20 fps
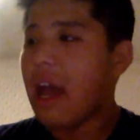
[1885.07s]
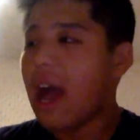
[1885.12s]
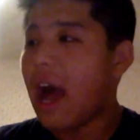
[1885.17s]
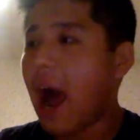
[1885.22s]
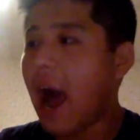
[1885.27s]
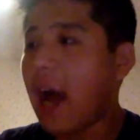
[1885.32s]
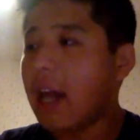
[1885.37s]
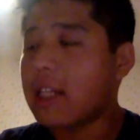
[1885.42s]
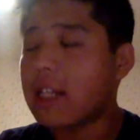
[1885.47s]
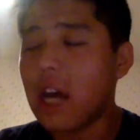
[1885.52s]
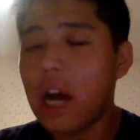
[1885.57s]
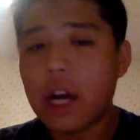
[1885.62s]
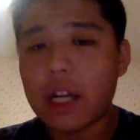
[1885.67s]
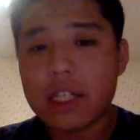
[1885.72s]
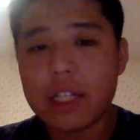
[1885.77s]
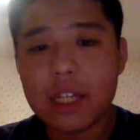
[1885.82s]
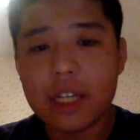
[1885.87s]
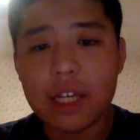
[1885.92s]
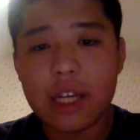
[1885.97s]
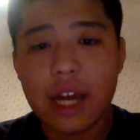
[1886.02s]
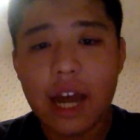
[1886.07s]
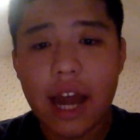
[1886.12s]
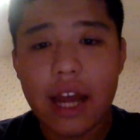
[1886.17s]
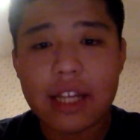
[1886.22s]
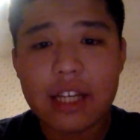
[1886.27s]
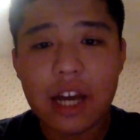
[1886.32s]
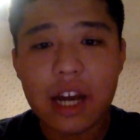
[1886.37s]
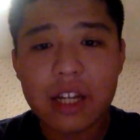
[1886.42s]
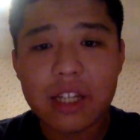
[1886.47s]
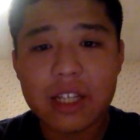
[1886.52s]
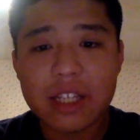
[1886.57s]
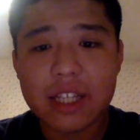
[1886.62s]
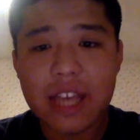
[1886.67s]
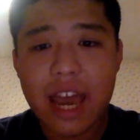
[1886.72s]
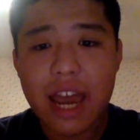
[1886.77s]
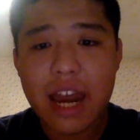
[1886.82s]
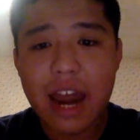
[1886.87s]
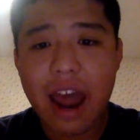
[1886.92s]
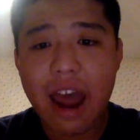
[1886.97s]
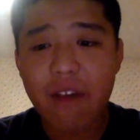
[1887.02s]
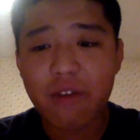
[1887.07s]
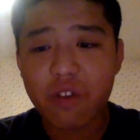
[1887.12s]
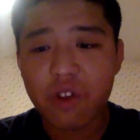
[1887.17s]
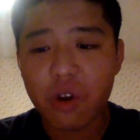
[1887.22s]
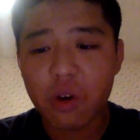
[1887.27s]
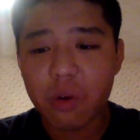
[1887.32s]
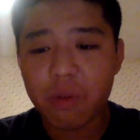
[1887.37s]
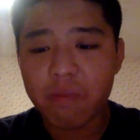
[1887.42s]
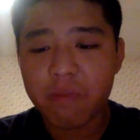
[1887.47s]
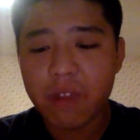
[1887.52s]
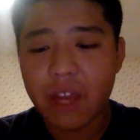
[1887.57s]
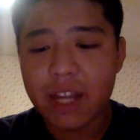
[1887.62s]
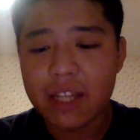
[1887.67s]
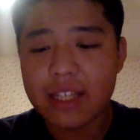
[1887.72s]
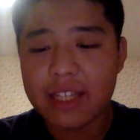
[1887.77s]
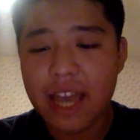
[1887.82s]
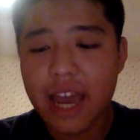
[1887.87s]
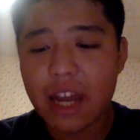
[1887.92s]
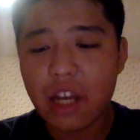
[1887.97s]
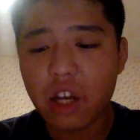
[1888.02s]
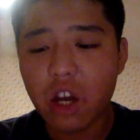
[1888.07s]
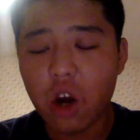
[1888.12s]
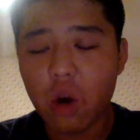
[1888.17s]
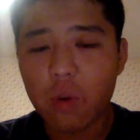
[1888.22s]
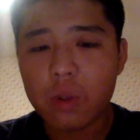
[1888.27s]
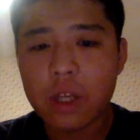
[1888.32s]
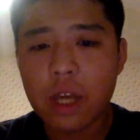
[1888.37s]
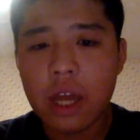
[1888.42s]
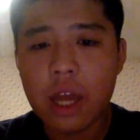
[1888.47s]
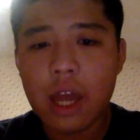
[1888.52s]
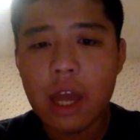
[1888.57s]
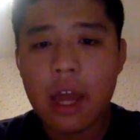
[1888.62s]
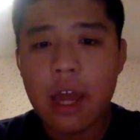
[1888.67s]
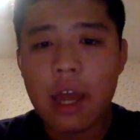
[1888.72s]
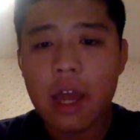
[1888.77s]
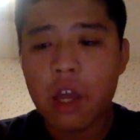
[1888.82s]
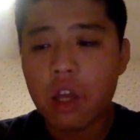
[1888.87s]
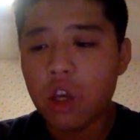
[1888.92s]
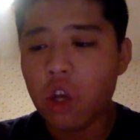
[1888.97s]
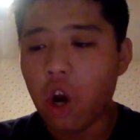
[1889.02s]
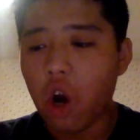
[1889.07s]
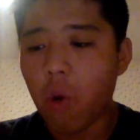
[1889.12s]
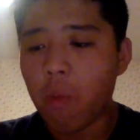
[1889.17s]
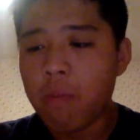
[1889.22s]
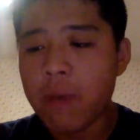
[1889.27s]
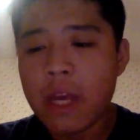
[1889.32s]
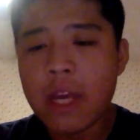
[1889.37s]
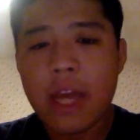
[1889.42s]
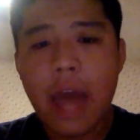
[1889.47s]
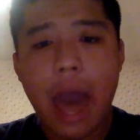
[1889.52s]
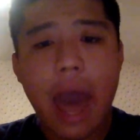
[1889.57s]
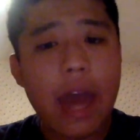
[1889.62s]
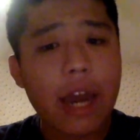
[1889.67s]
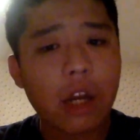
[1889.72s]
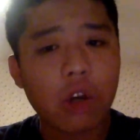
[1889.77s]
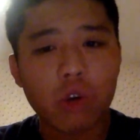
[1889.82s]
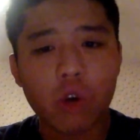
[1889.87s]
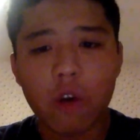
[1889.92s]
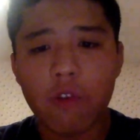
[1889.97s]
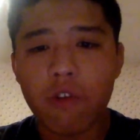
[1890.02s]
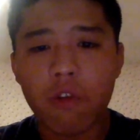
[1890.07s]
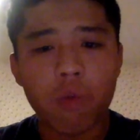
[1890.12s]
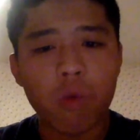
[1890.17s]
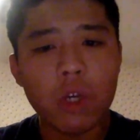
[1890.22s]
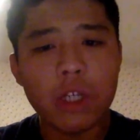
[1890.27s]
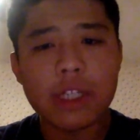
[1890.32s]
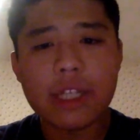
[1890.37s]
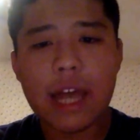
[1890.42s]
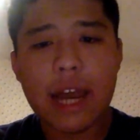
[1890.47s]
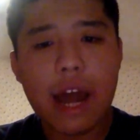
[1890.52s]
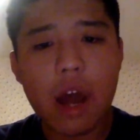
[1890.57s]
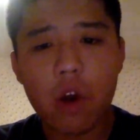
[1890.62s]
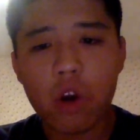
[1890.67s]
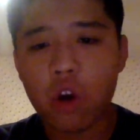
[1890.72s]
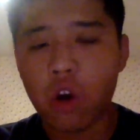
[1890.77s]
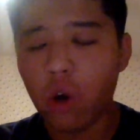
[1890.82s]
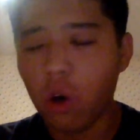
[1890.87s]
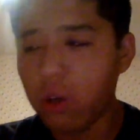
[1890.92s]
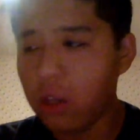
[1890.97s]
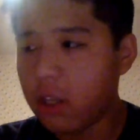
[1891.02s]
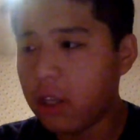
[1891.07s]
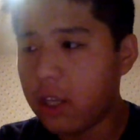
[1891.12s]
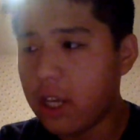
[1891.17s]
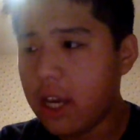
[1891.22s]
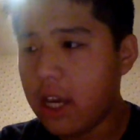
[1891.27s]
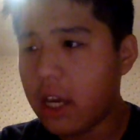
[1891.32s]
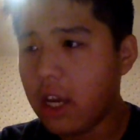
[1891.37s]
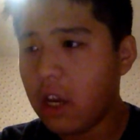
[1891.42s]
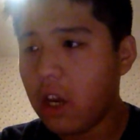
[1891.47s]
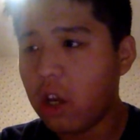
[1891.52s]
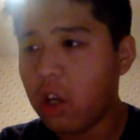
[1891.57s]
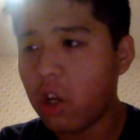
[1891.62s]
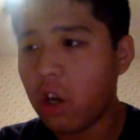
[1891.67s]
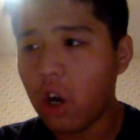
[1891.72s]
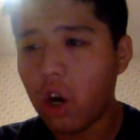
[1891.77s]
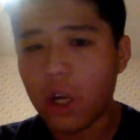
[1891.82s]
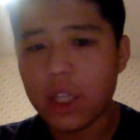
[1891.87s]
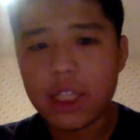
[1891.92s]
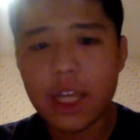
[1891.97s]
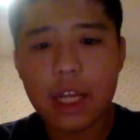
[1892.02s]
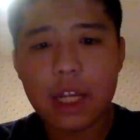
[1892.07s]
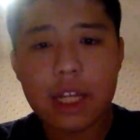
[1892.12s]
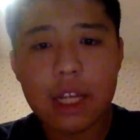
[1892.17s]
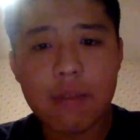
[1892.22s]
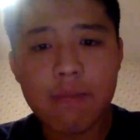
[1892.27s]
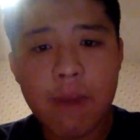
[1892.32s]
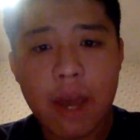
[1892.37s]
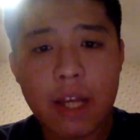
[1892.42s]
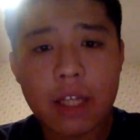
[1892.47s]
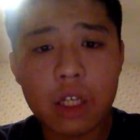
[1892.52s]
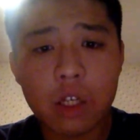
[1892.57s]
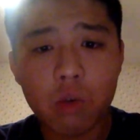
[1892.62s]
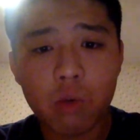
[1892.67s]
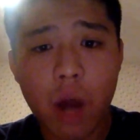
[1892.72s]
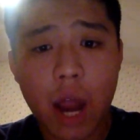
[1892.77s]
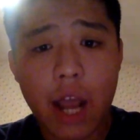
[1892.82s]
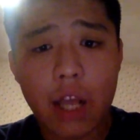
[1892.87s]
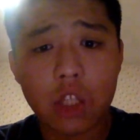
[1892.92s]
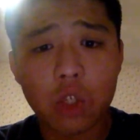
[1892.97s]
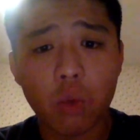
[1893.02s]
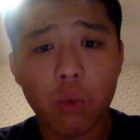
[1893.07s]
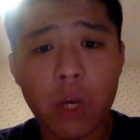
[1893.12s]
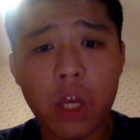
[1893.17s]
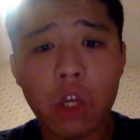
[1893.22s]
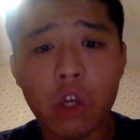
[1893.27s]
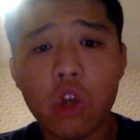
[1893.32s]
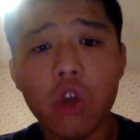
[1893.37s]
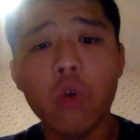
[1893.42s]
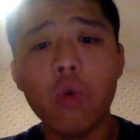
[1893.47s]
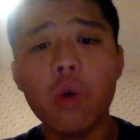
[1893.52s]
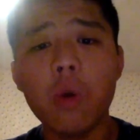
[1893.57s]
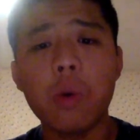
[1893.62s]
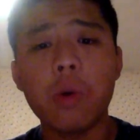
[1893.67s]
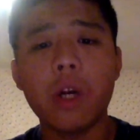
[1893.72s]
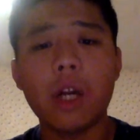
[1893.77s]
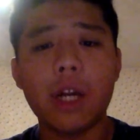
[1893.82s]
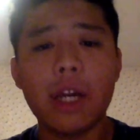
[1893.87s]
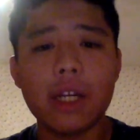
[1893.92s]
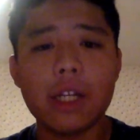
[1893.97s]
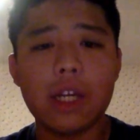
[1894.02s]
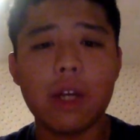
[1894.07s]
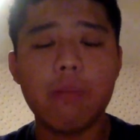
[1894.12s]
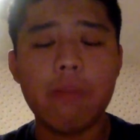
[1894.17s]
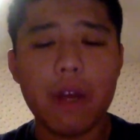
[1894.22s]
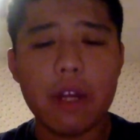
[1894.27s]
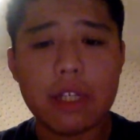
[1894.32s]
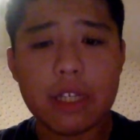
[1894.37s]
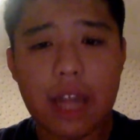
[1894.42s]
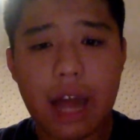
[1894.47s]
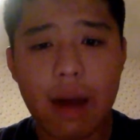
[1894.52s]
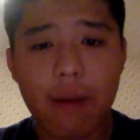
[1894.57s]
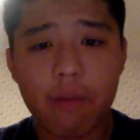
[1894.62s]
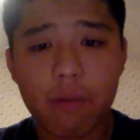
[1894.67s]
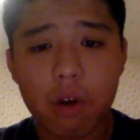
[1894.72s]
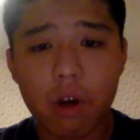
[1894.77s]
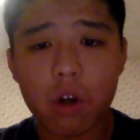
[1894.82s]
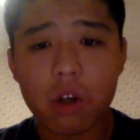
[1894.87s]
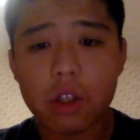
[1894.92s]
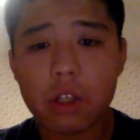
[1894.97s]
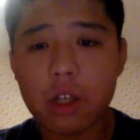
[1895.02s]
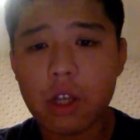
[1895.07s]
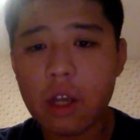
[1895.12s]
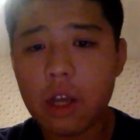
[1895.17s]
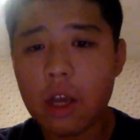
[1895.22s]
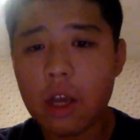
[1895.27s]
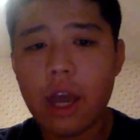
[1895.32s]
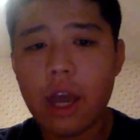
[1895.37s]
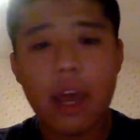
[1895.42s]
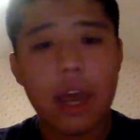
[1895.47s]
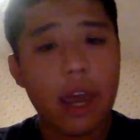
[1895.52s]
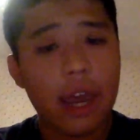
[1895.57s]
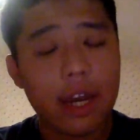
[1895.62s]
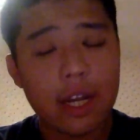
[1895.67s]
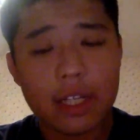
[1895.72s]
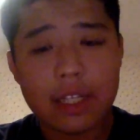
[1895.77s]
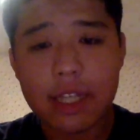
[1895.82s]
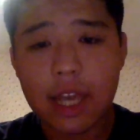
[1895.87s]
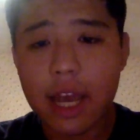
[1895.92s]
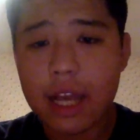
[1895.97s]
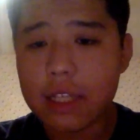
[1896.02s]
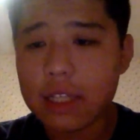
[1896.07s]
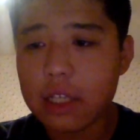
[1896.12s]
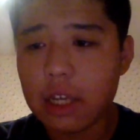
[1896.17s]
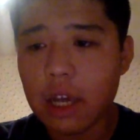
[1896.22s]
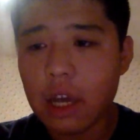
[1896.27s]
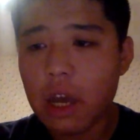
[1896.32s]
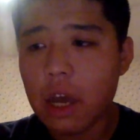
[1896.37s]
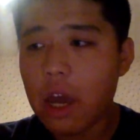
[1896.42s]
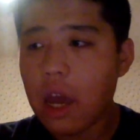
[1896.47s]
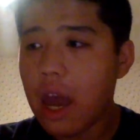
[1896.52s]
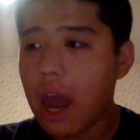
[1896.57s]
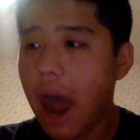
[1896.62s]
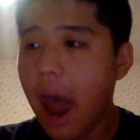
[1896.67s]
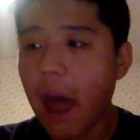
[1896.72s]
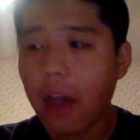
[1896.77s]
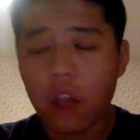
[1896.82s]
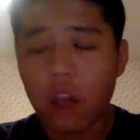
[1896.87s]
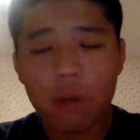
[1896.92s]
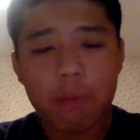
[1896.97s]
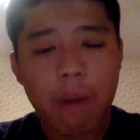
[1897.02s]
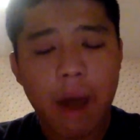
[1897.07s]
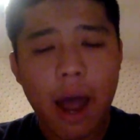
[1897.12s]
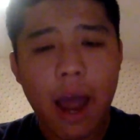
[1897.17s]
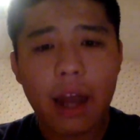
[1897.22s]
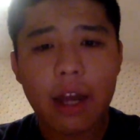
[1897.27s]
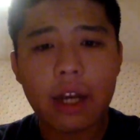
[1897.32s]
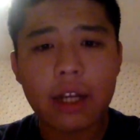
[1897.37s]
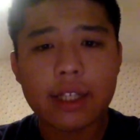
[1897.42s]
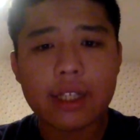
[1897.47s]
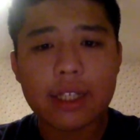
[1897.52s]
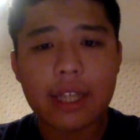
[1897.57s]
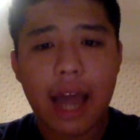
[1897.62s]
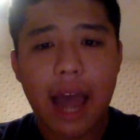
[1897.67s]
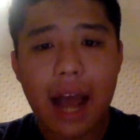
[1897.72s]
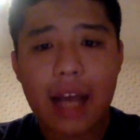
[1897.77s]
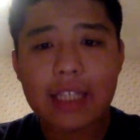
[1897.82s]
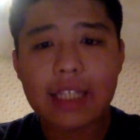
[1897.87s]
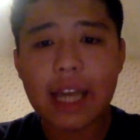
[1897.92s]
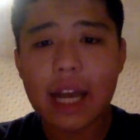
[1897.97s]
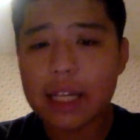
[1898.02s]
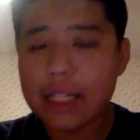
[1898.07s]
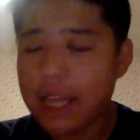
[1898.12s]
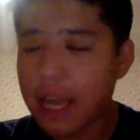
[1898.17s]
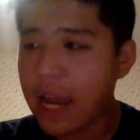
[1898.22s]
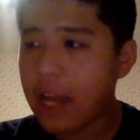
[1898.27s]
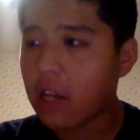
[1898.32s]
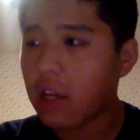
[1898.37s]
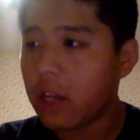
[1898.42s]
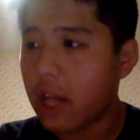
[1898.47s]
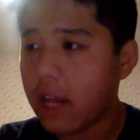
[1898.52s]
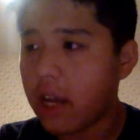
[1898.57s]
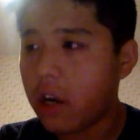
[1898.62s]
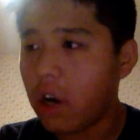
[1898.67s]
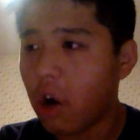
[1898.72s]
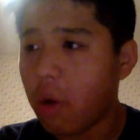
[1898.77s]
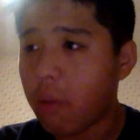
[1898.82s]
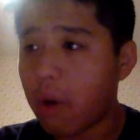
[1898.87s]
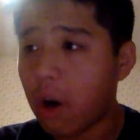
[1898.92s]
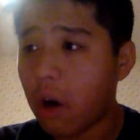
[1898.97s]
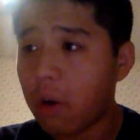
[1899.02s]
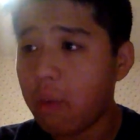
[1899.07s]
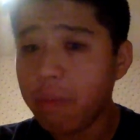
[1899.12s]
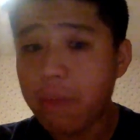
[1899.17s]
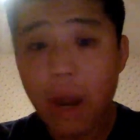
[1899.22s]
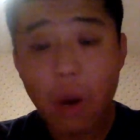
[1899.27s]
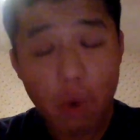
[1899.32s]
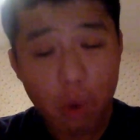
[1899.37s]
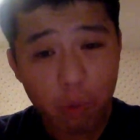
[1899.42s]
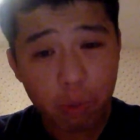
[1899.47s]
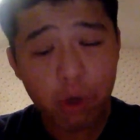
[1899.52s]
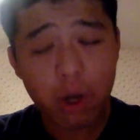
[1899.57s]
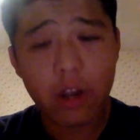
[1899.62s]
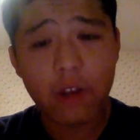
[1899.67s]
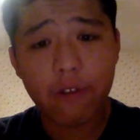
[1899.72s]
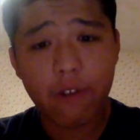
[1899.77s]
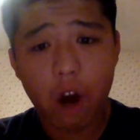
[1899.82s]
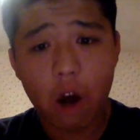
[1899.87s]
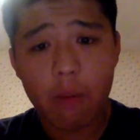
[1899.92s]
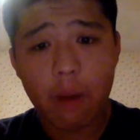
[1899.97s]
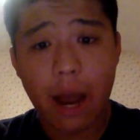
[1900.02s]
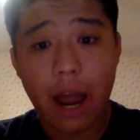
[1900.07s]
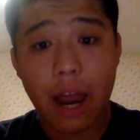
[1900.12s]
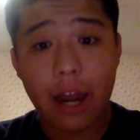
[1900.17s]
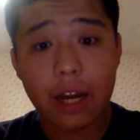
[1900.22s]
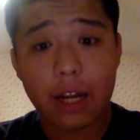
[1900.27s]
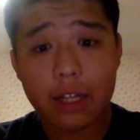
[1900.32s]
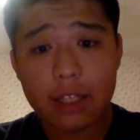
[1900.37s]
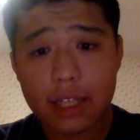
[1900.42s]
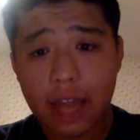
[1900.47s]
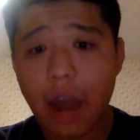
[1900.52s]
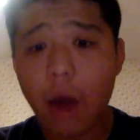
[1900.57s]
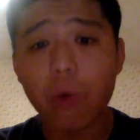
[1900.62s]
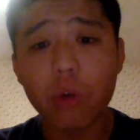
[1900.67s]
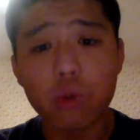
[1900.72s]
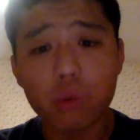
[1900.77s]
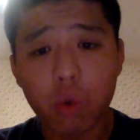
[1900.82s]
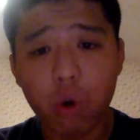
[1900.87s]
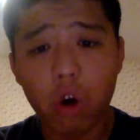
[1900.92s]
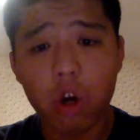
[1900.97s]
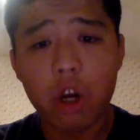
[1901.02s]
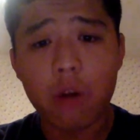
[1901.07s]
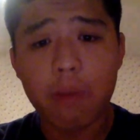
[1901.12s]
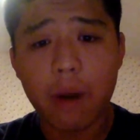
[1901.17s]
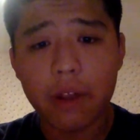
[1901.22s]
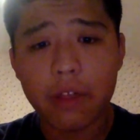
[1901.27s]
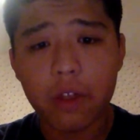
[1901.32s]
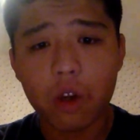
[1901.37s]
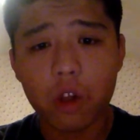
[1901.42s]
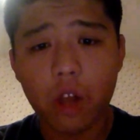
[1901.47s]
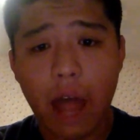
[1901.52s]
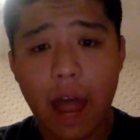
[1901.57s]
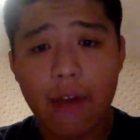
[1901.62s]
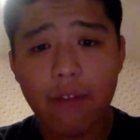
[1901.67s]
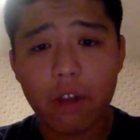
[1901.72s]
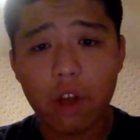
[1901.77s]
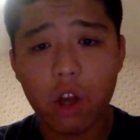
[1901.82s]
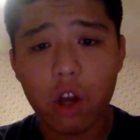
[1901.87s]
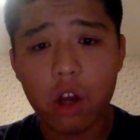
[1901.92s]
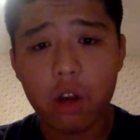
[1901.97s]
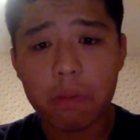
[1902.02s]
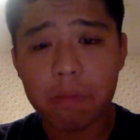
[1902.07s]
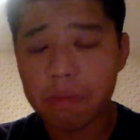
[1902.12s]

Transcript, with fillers: I talked to I talked to Zaid after, and Zaid goes, you know, me, Ed, and Griffin, we set out an early lead. You know, it's like the amazing race. We knew we were going to get to the pit stop first. And he says, I look behind us. I saw Daniel Ed and Omar. They were pretty far behind us. I was worried about their livelihood.